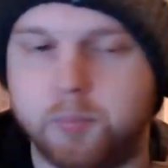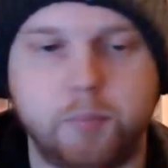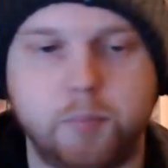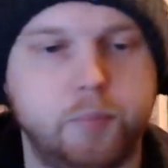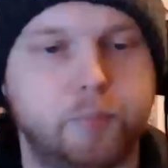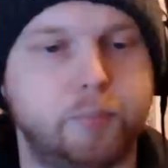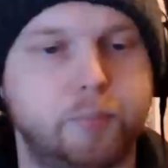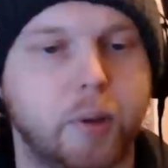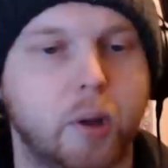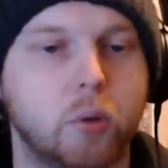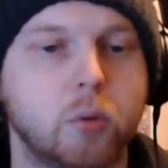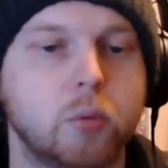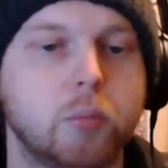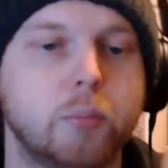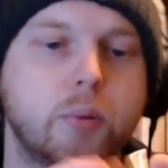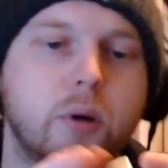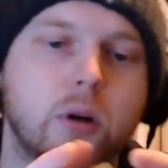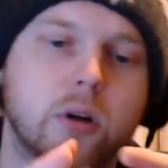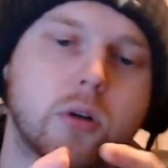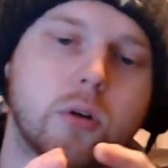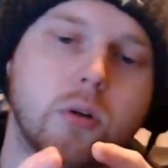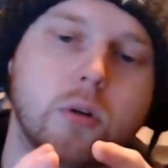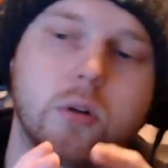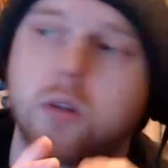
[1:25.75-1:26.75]
belt
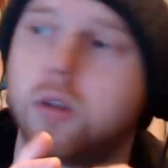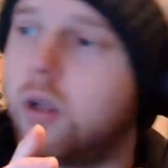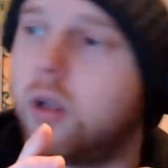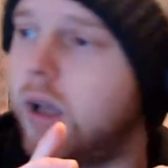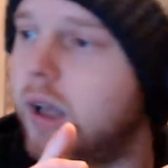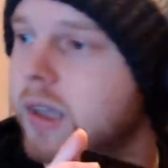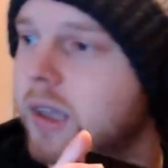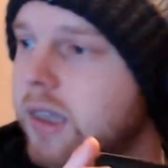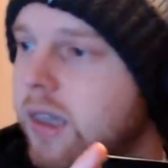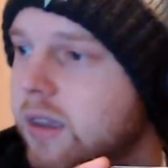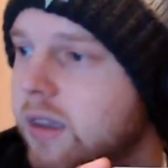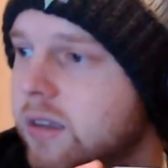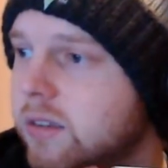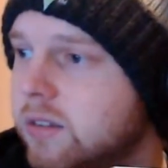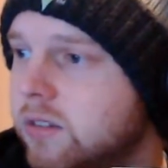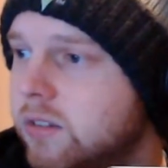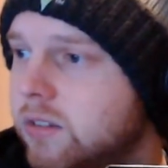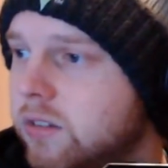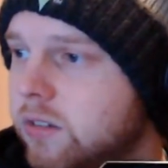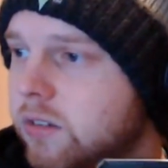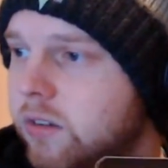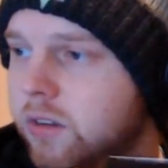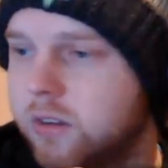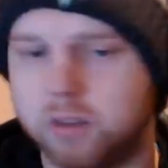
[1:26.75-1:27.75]
buckle, I guess.
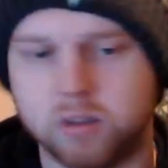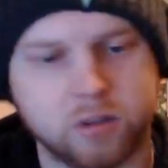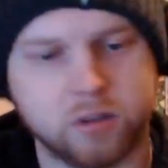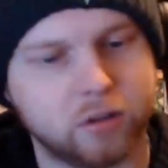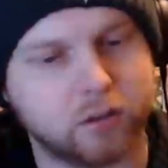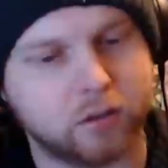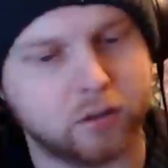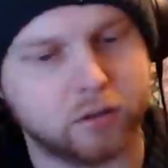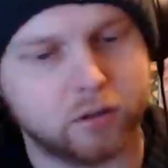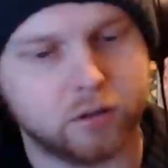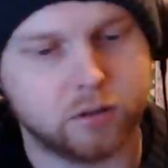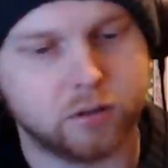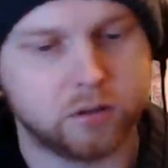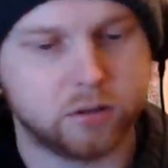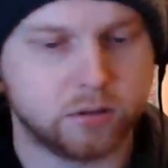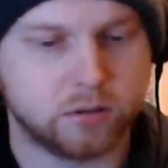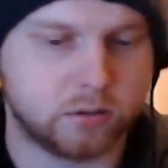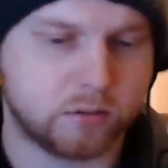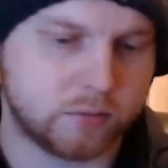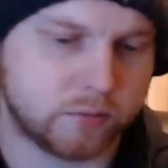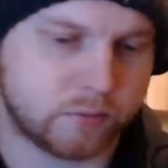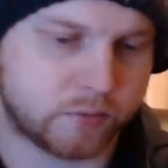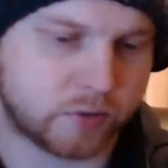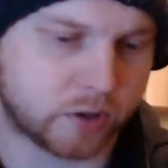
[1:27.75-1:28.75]

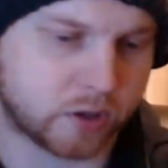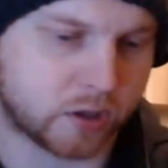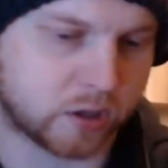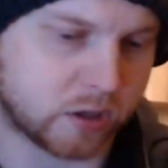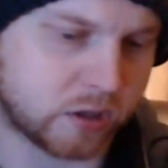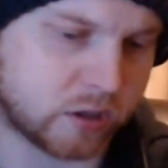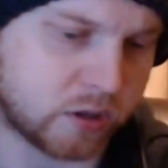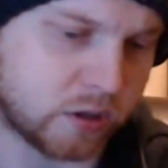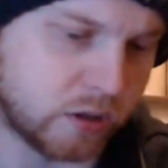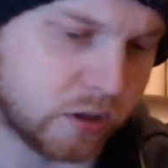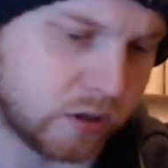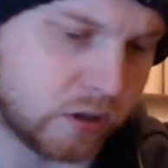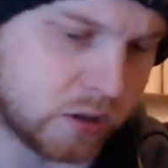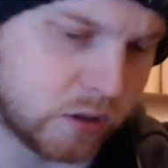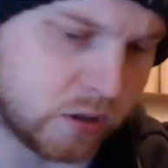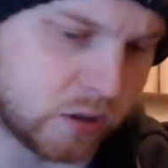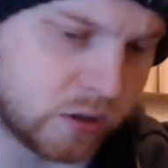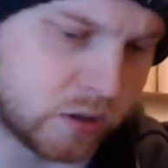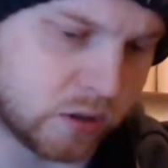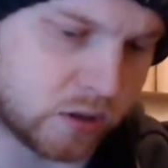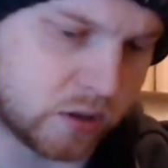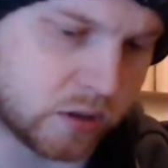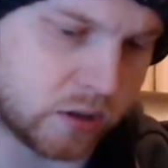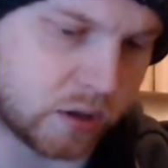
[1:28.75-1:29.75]
Fucking
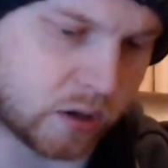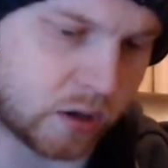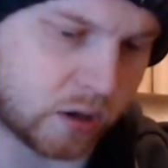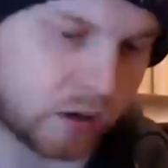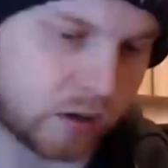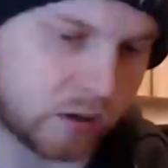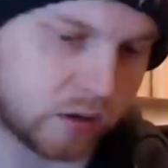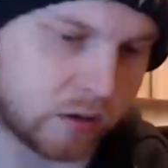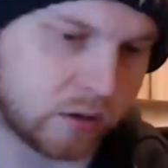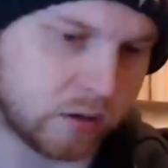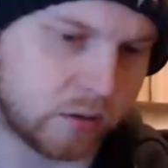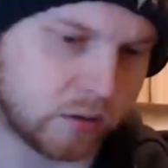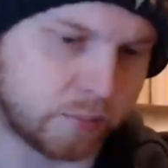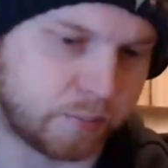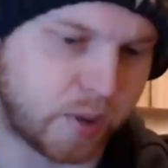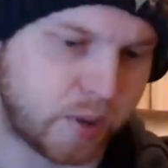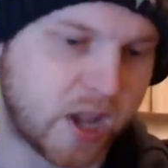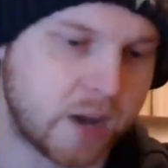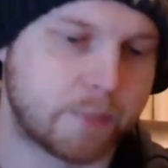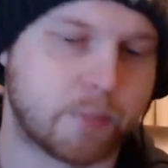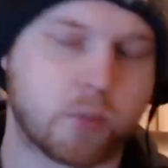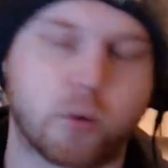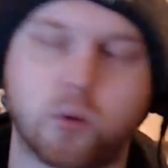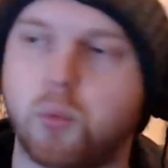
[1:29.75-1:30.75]

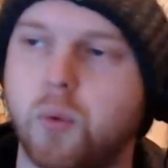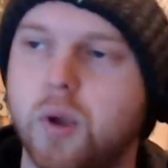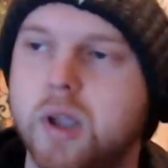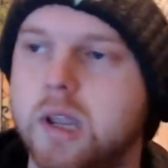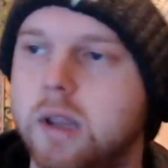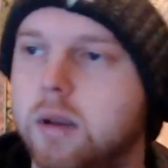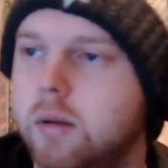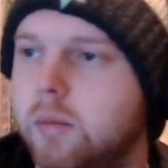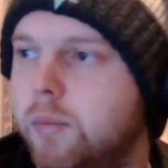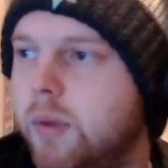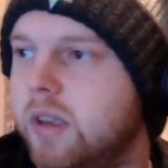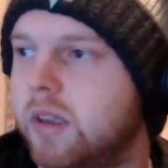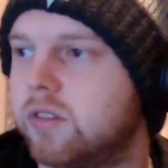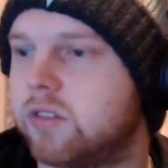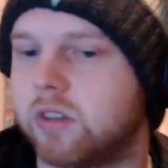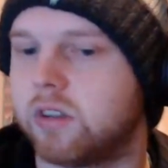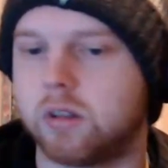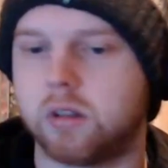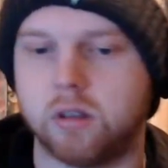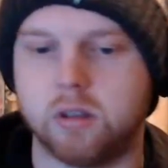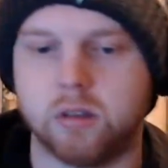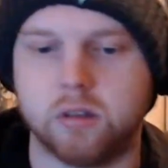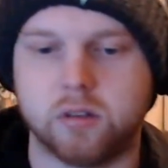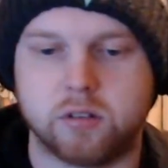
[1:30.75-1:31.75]
paperweight, basically.
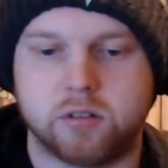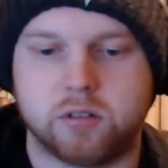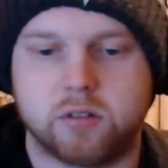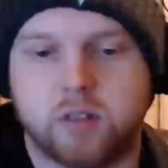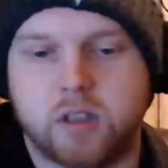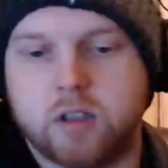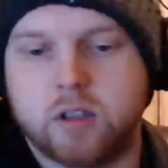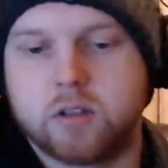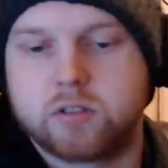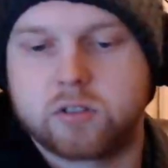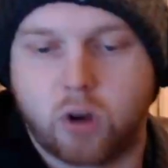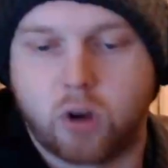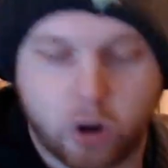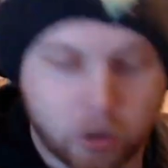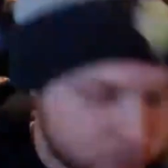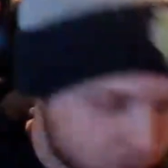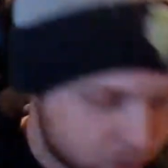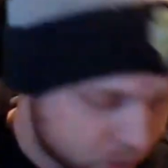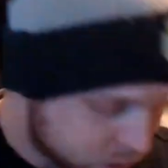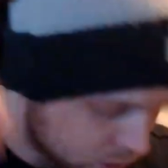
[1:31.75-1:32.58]
This thing's garbage.